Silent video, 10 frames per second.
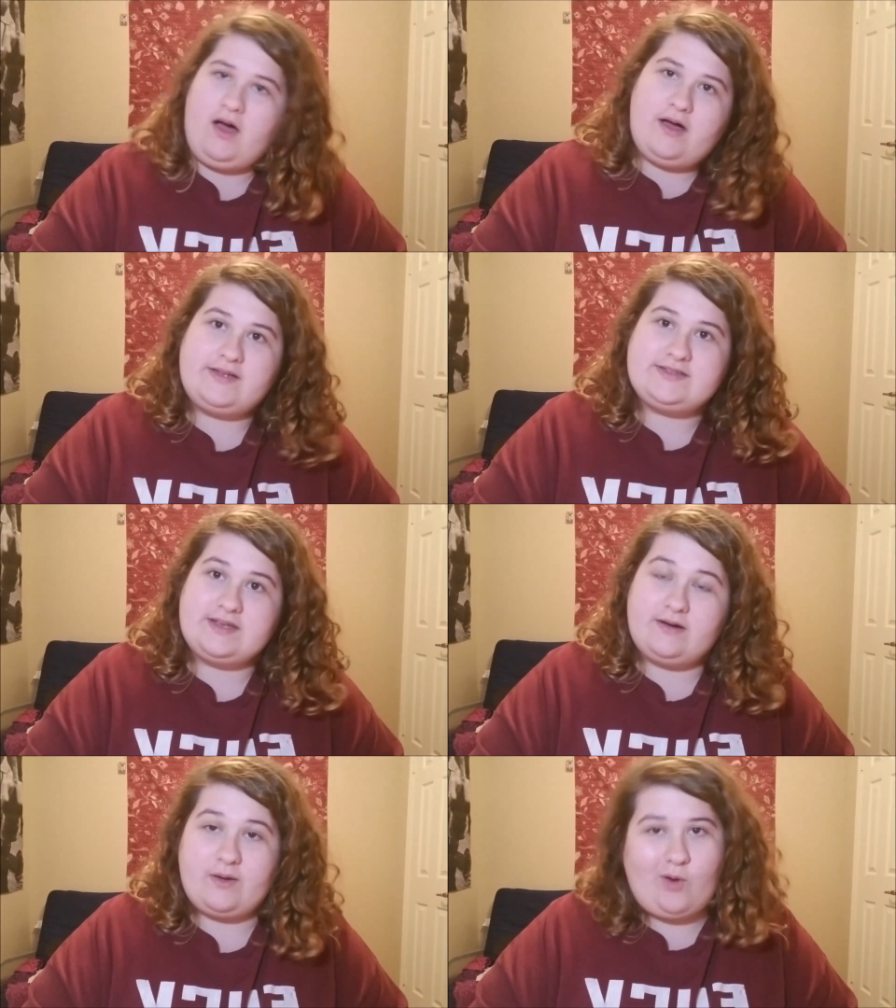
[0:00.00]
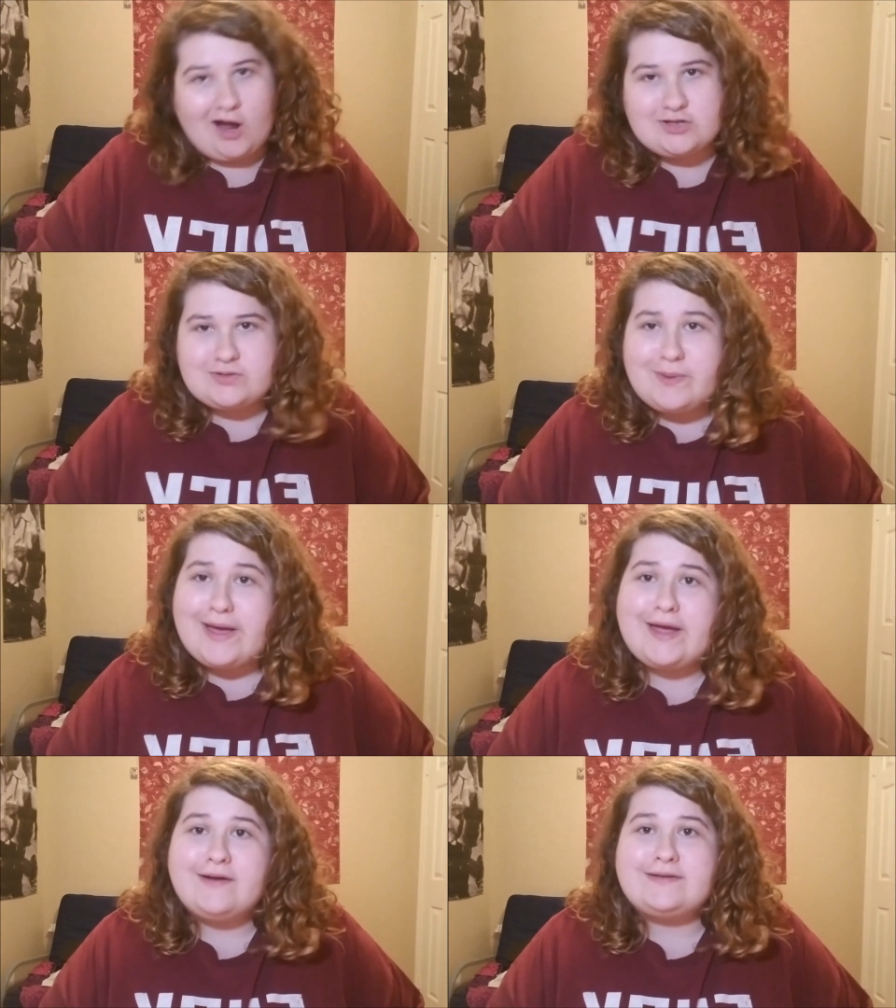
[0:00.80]
also I washed my
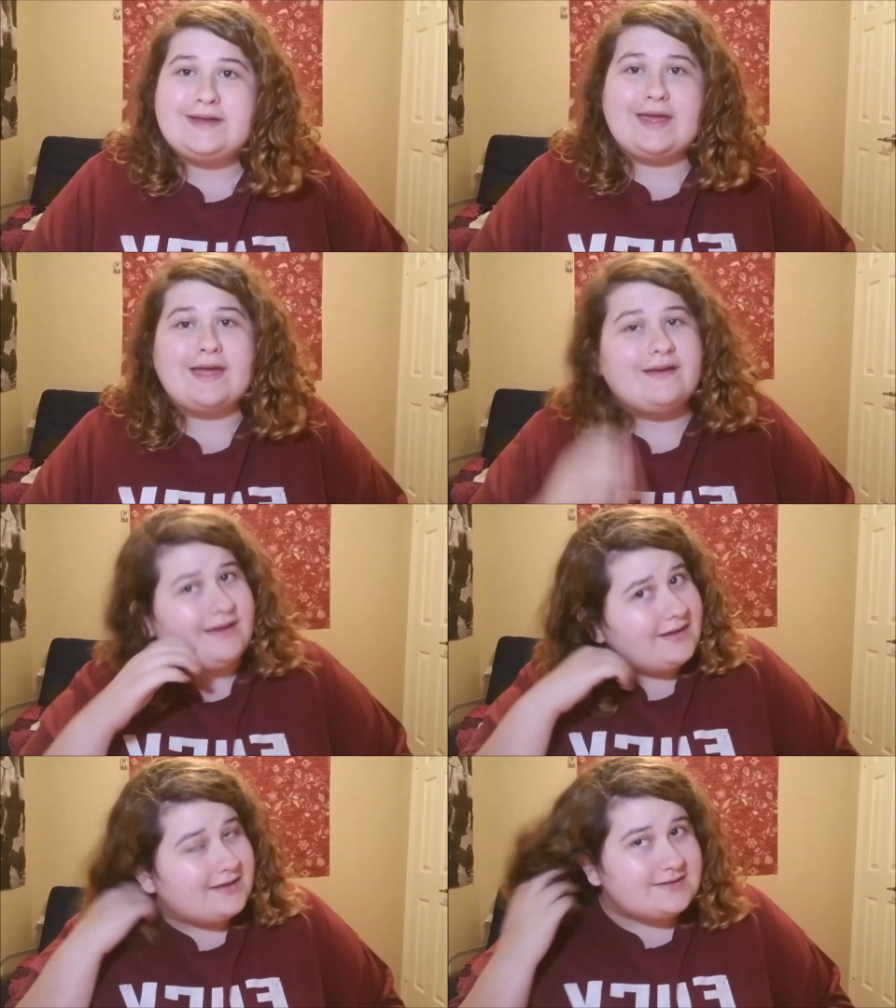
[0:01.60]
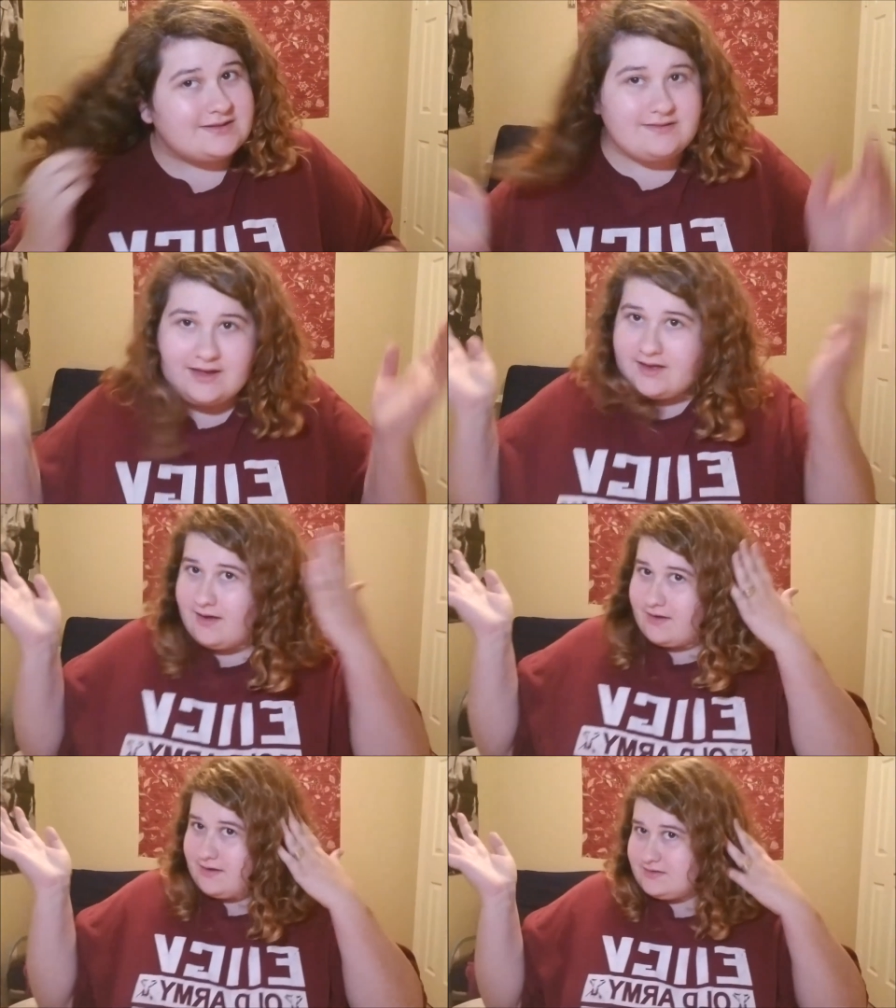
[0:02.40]
hair today so you get
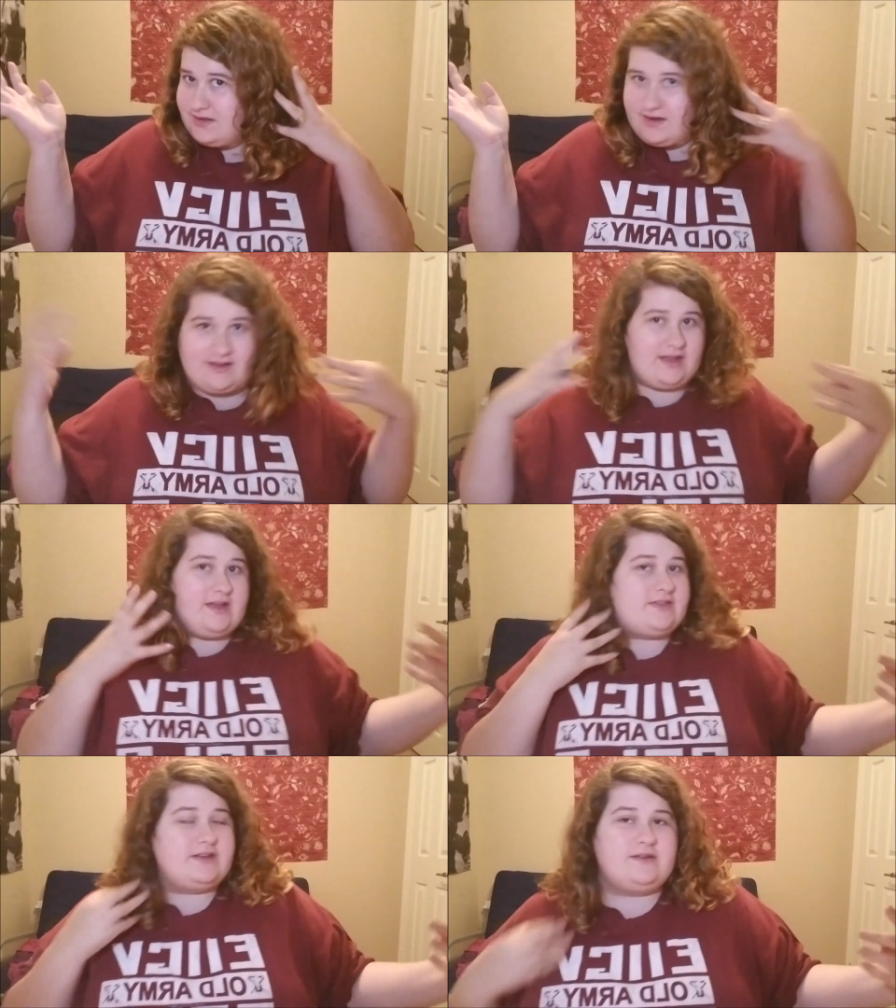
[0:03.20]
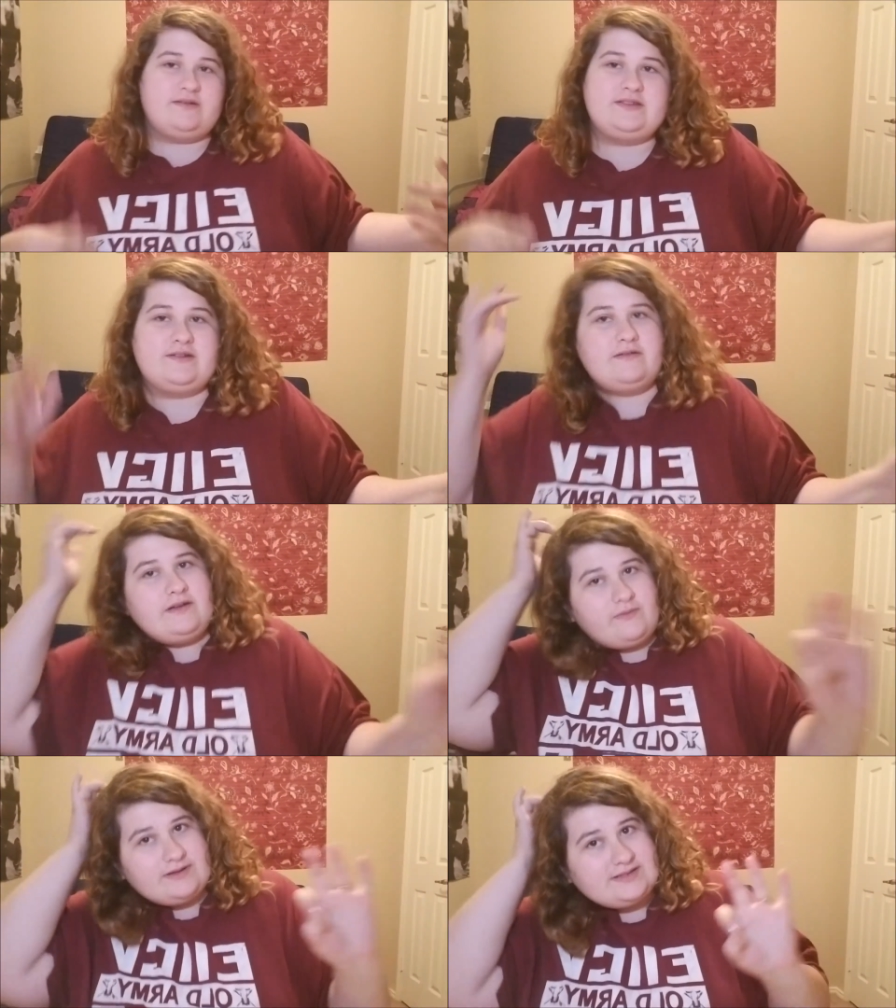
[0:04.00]
a good look at the new do.
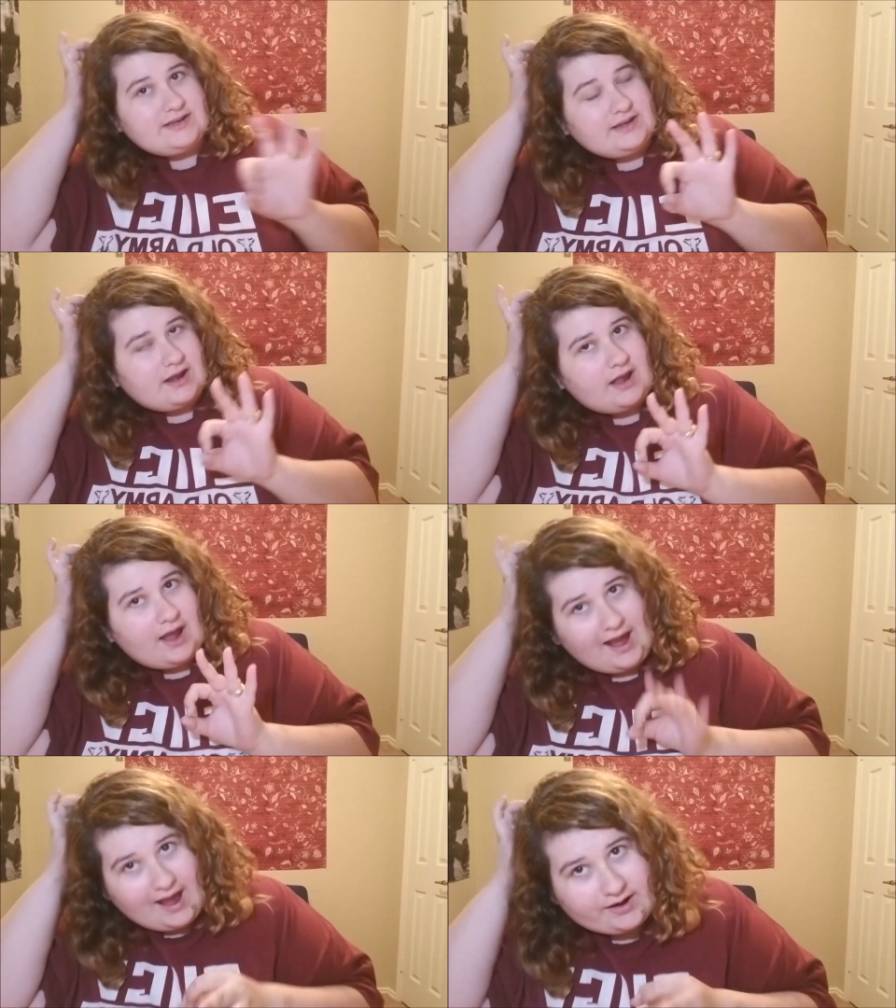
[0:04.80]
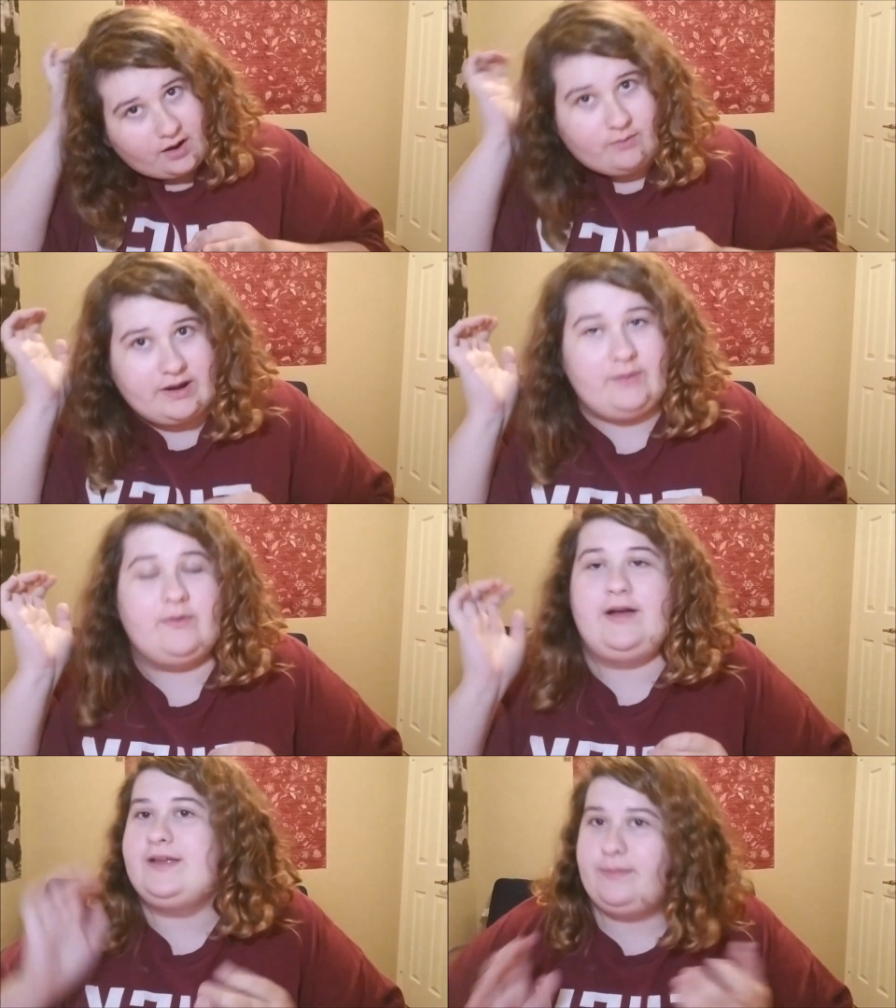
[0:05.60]
It wasn't at all what I
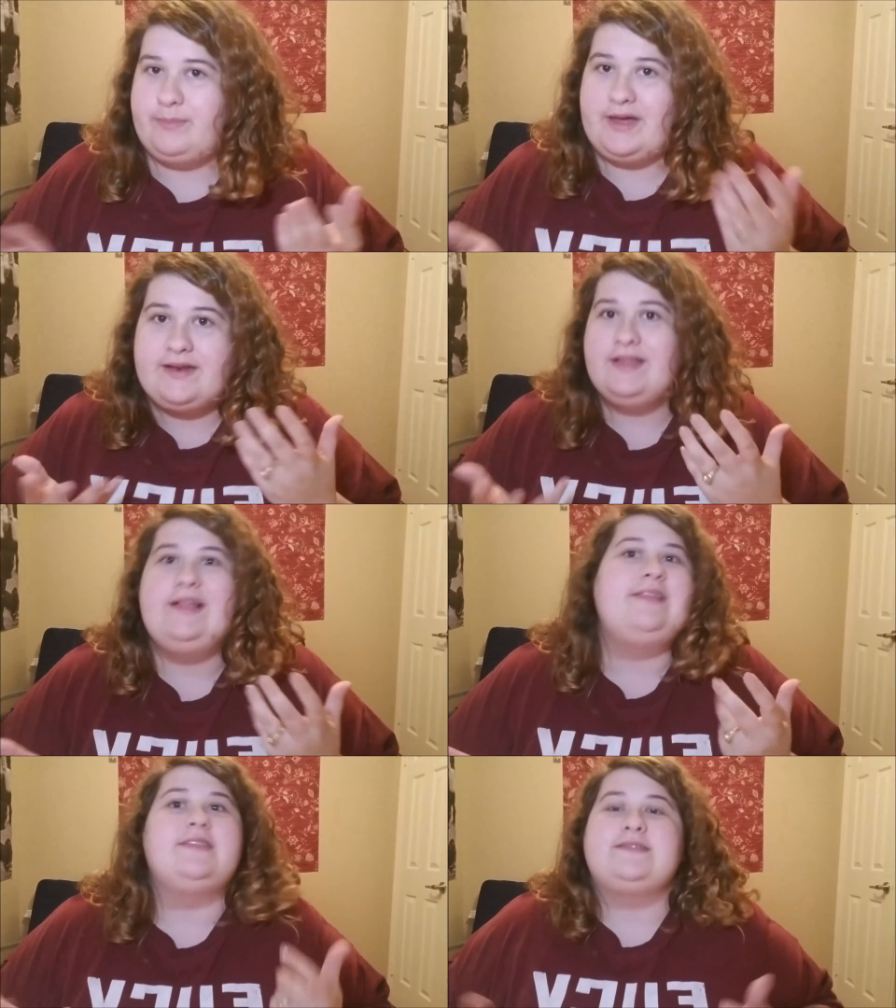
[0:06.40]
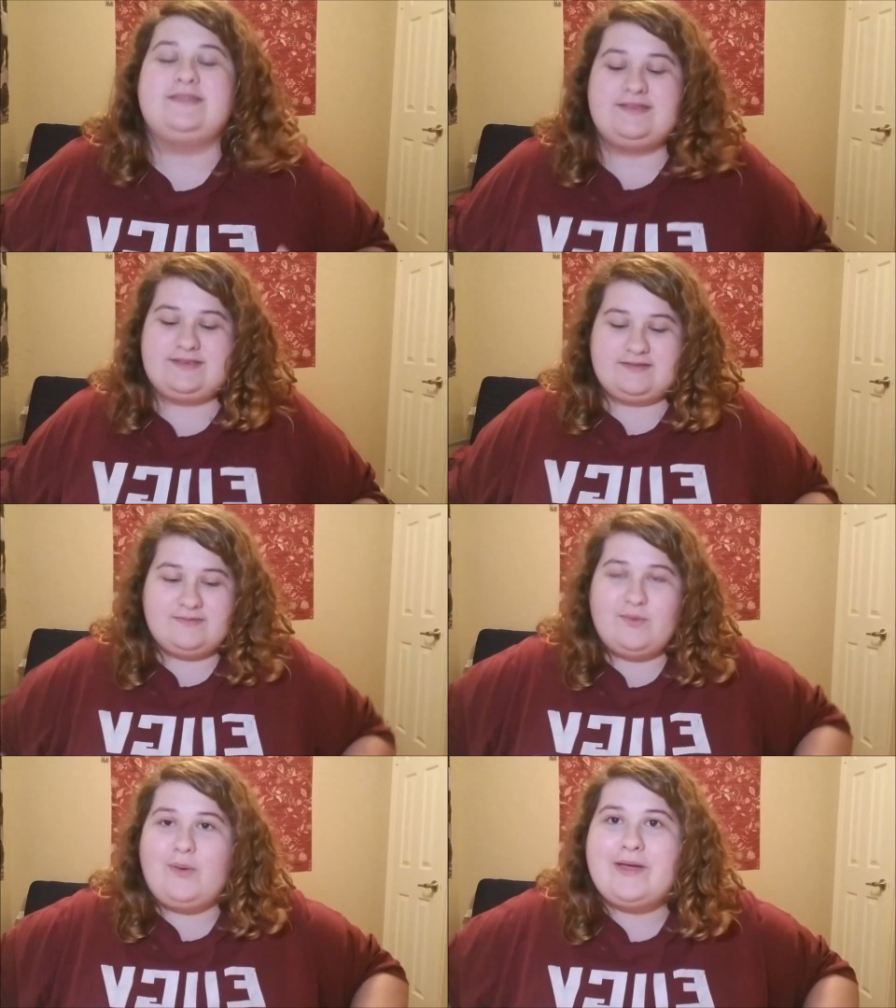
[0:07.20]
wanted, but this is
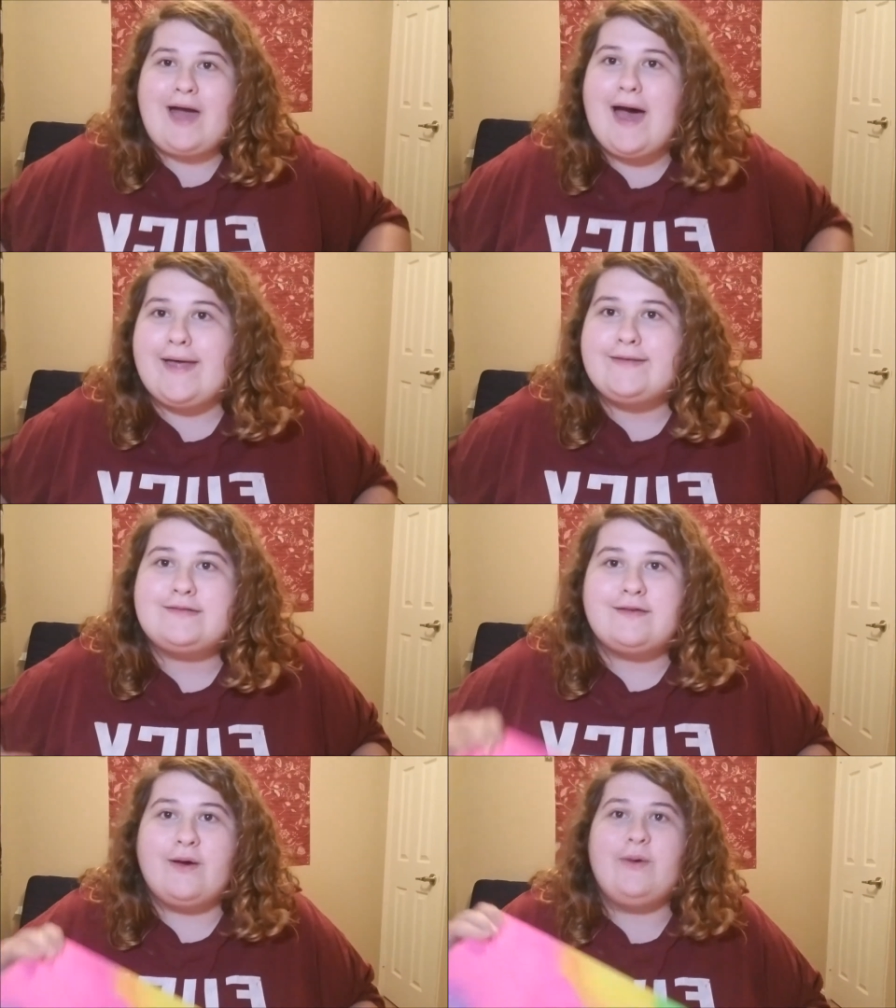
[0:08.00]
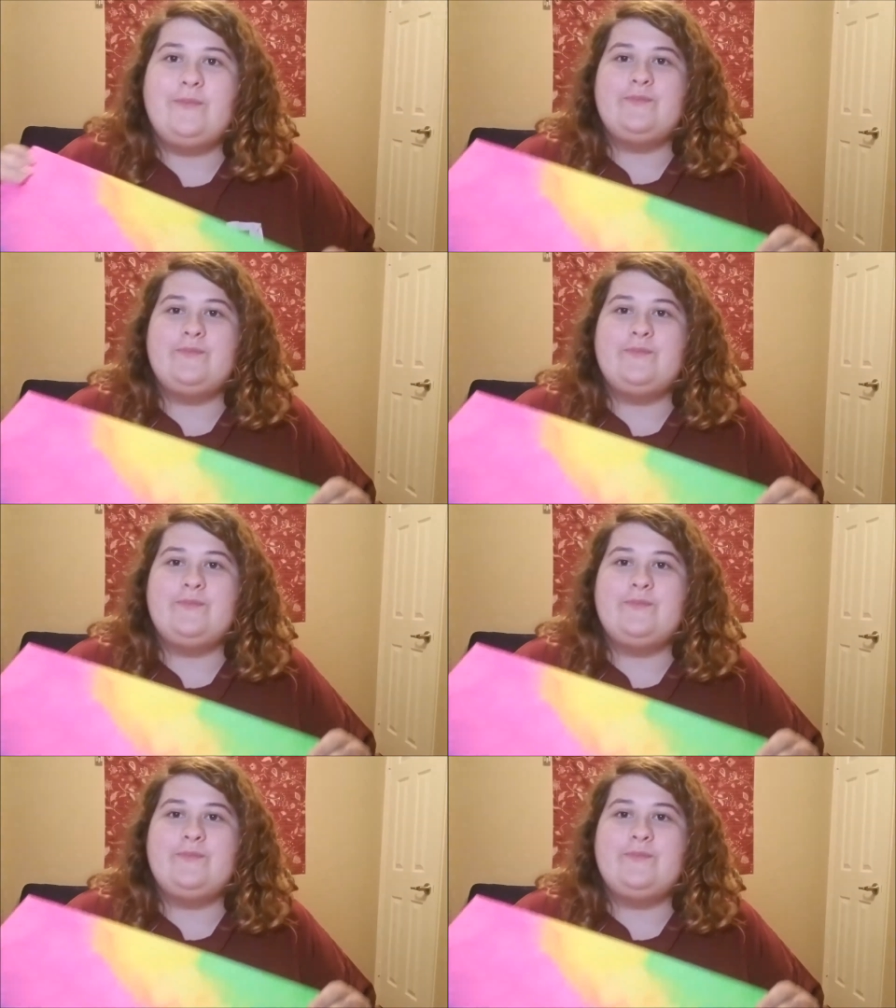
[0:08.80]
what we got. So,